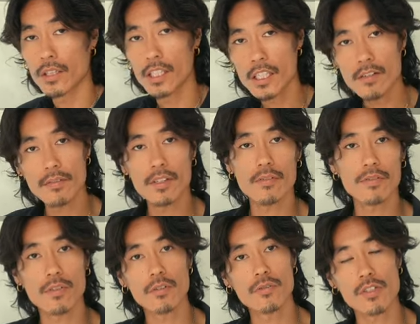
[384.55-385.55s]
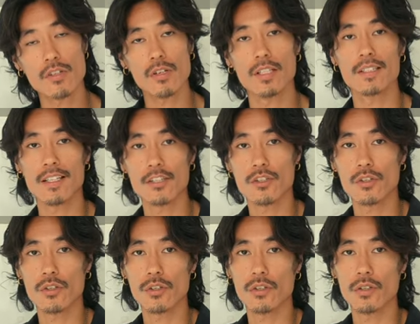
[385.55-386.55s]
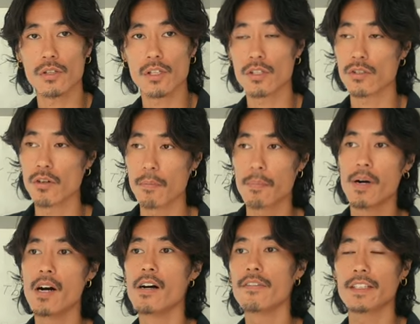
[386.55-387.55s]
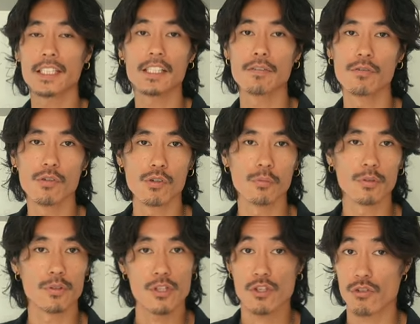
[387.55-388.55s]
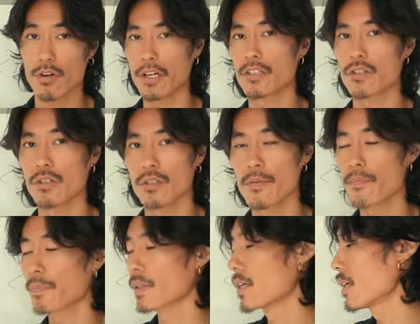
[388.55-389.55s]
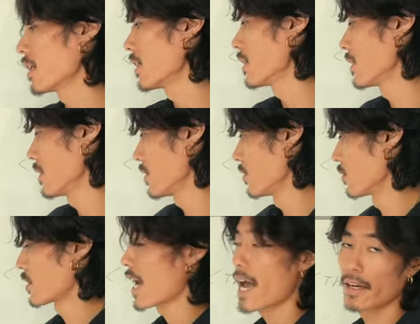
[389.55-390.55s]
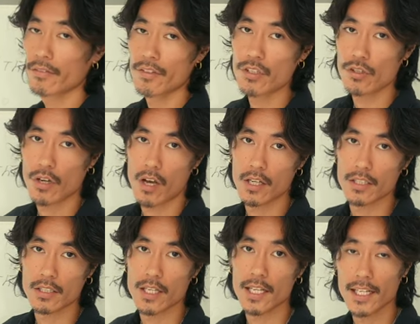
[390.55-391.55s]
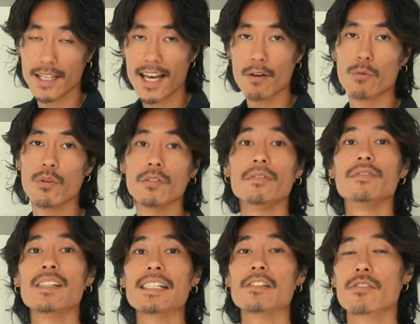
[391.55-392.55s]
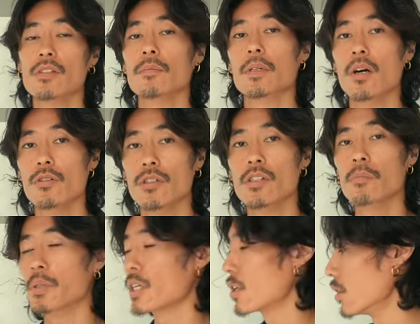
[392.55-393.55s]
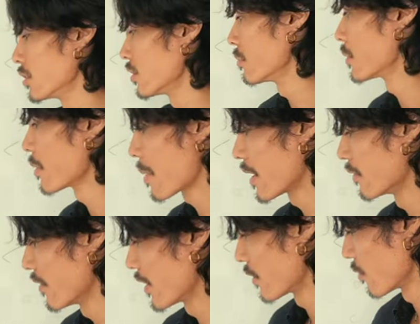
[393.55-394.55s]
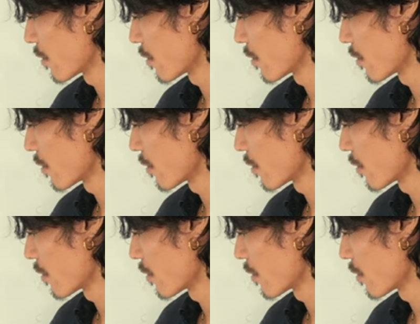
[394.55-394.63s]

even if your visualization is not perfectly formed or structured, you can visualize, and then that will affect your subconscious because you prepared very